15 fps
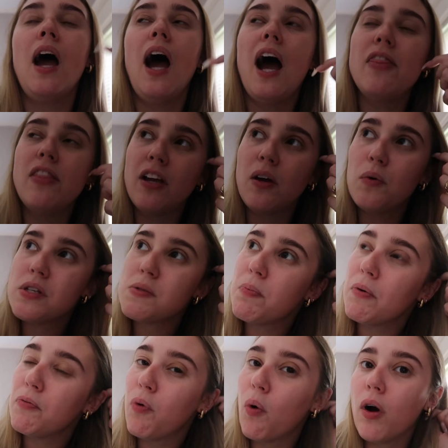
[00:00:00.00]
I think it was
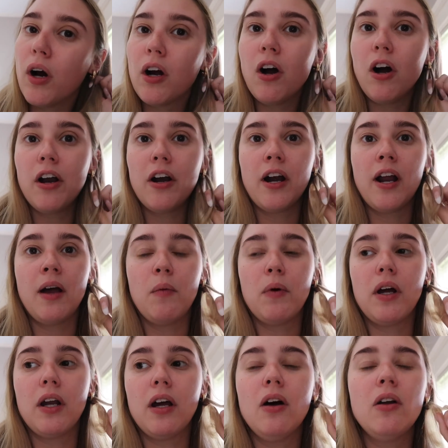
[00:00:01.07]
before Connor and I were
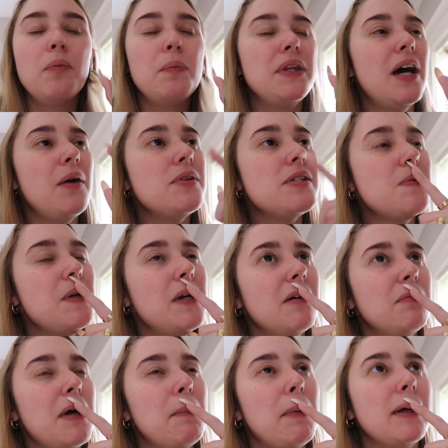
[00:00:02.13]
gonna, oh no, but that was the week of
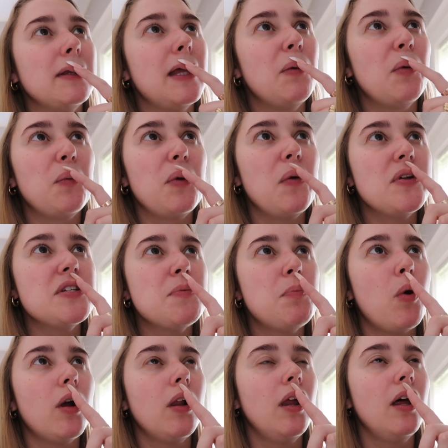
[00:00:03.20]
my birthday when we went to
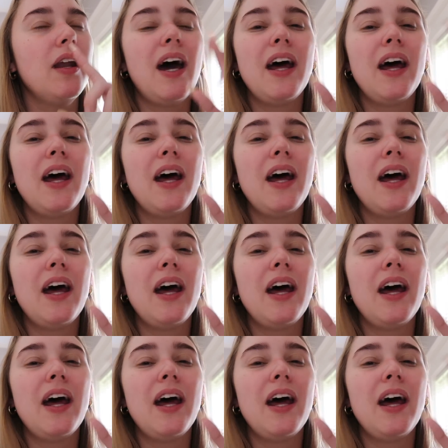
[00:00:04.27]
Portland.